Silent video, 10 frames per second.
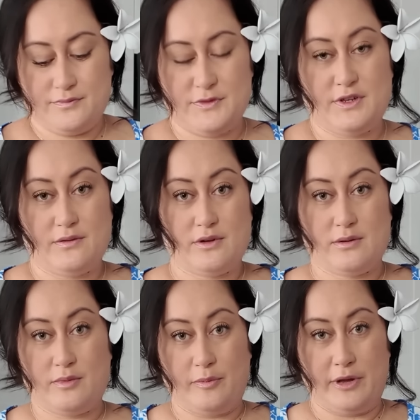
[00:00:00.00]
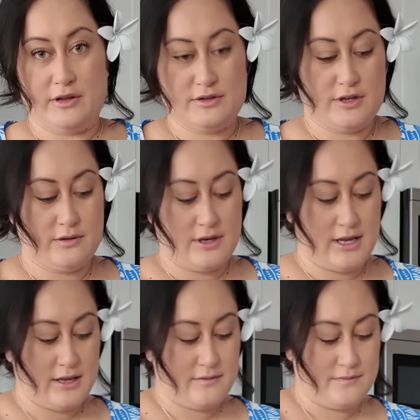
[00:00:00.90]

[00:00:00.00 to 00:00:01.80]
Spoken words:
So we're going to pop our dough in here.